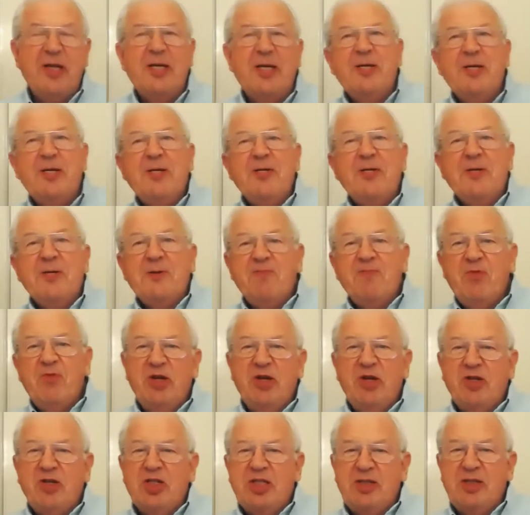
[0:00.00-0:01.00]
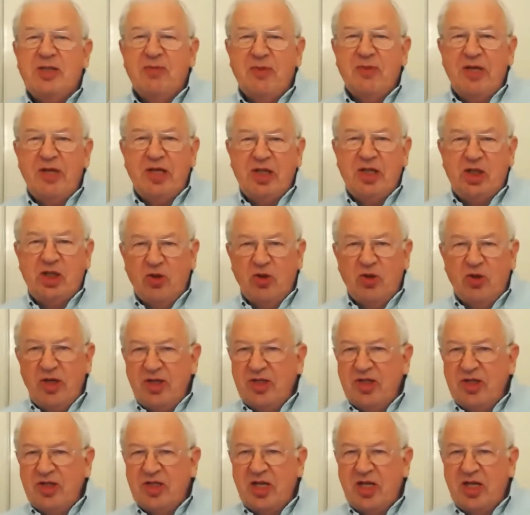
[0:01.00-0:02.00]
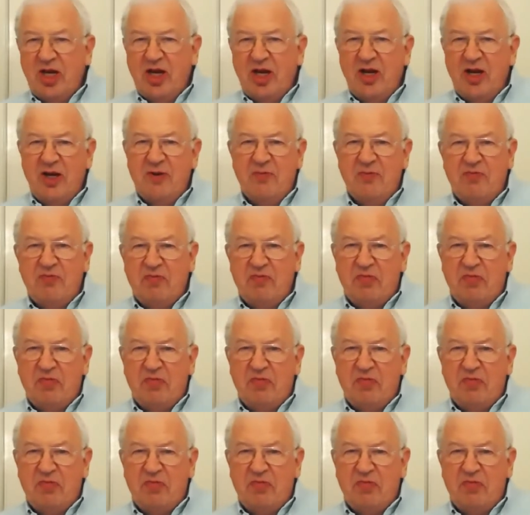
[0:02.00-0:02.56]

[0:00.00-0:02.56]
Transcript: somebody joins our